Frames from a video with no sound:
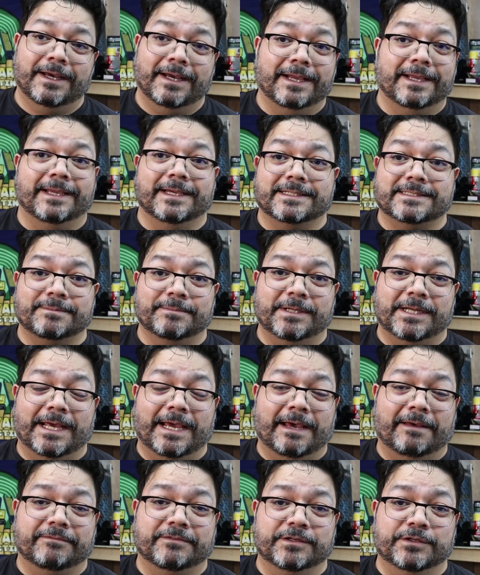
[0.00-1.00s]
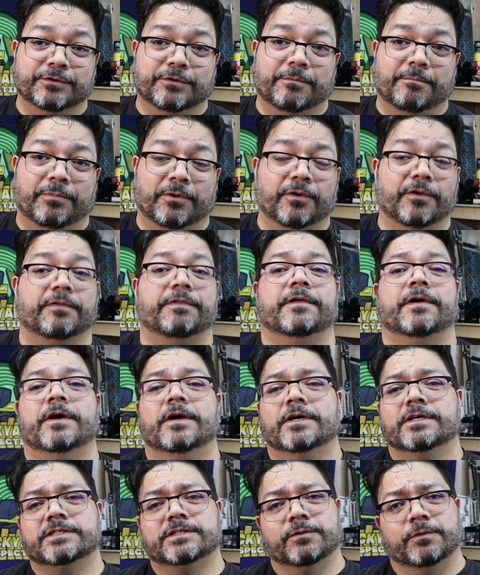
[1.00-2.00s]
I guess I'm gonna have to do them both.
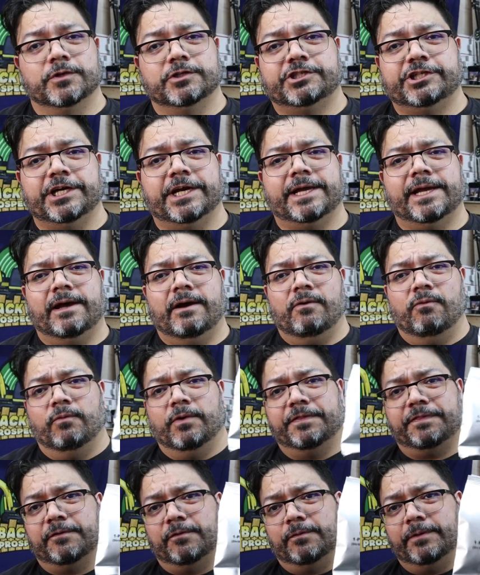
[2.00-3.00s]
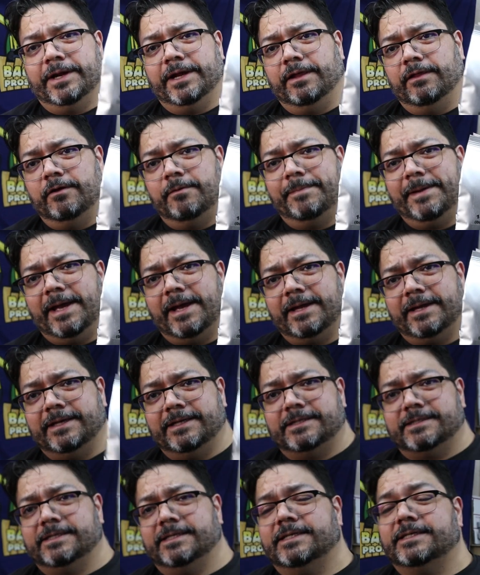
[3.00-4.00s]
So we'll check out what the regular bag
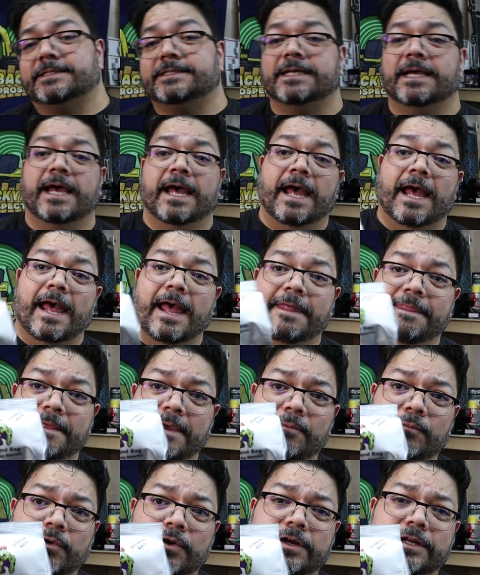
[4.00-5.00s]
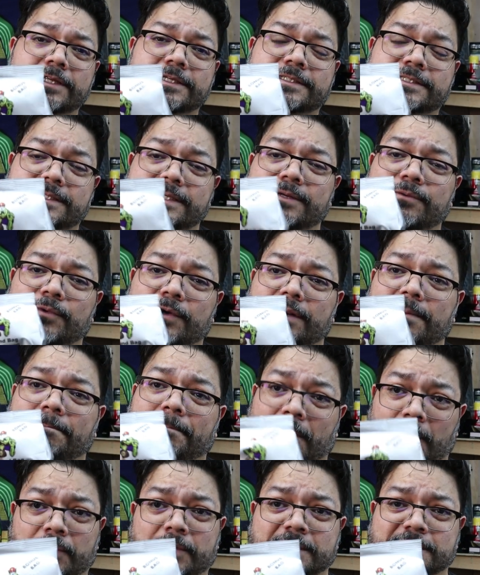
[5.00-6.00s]
gets us, and then we're gonna see what a
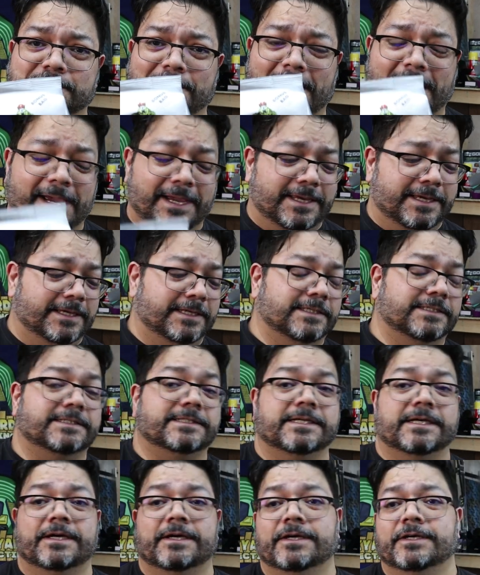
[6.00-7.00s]
bonus bag is.